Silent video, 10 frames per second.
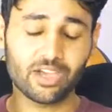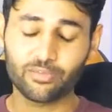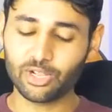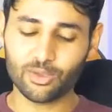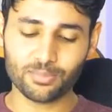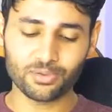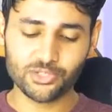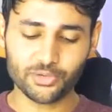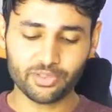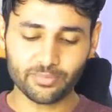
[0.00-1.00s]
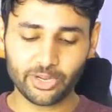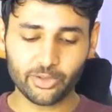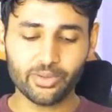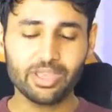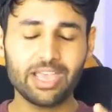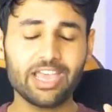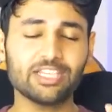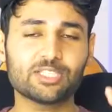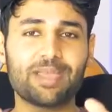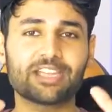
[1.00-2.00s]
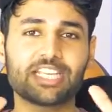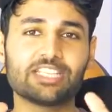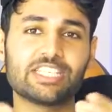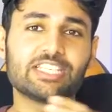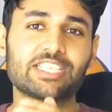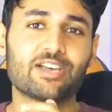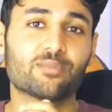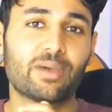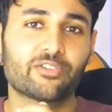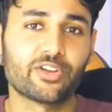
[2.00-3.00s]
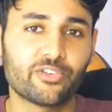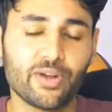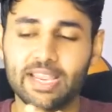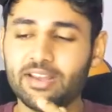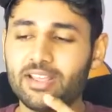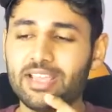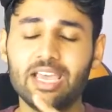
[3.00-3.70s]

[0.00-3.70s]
I really hope you enjoyed the video and expect a detailed battery drain